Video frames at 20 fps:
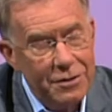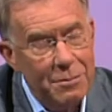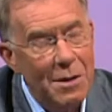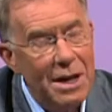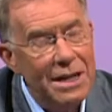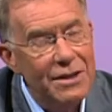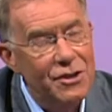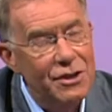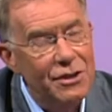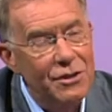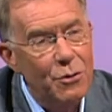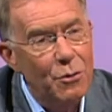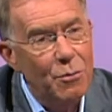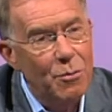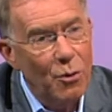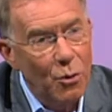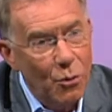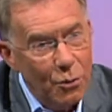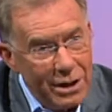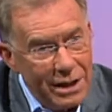to mention you were
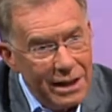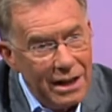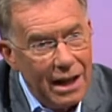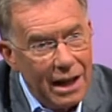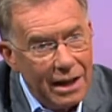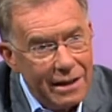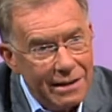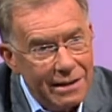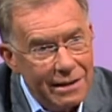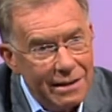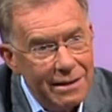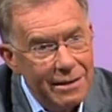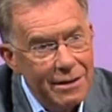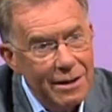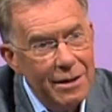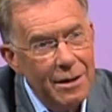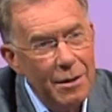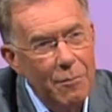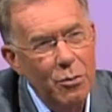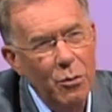born in London
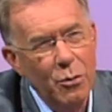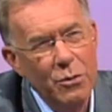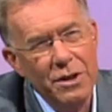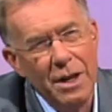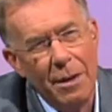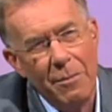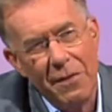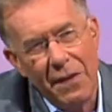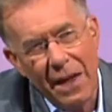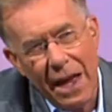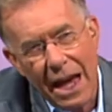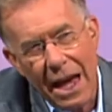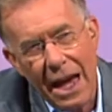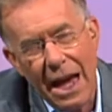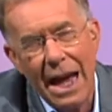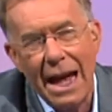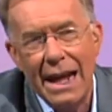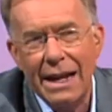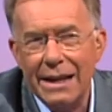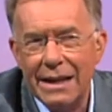and brought yes, up there
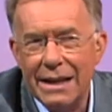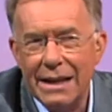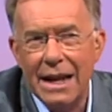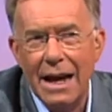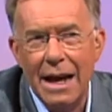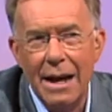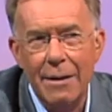and, and in up